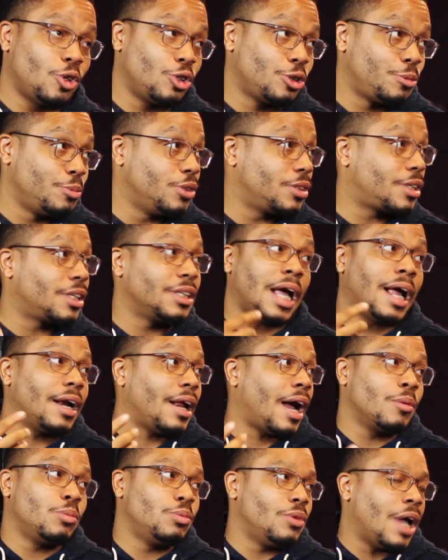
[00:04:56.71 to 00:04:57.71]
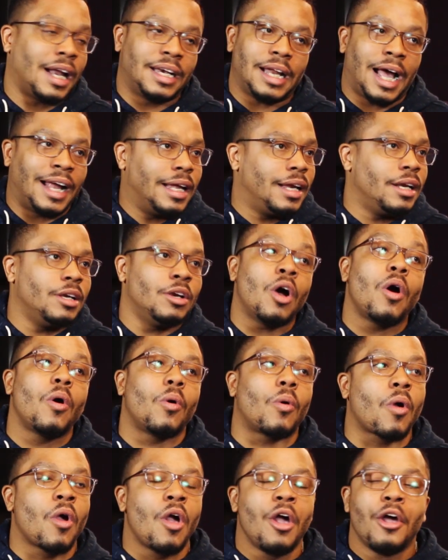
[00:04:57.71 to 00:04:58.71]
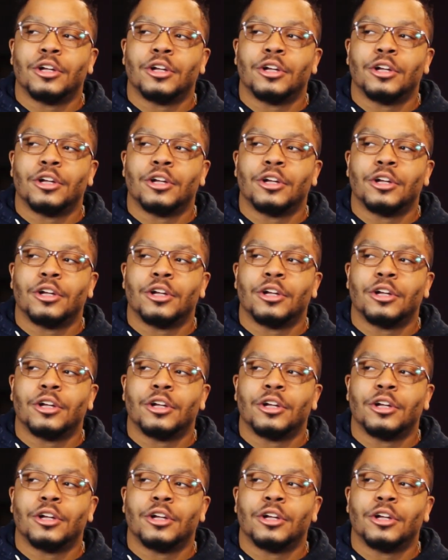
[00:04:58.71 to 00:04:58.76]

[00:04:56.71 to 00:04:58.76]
Coast music because I didn't know.